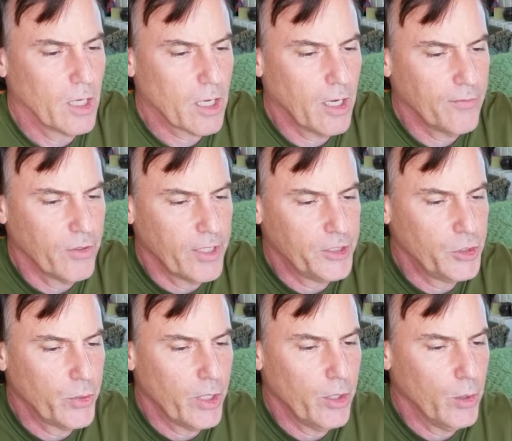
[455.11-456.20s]
cover that you
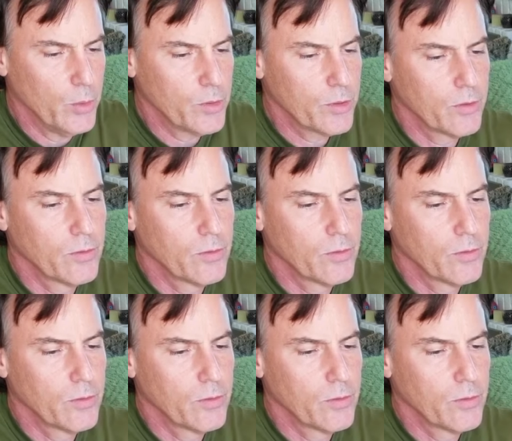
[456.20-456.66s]
can use.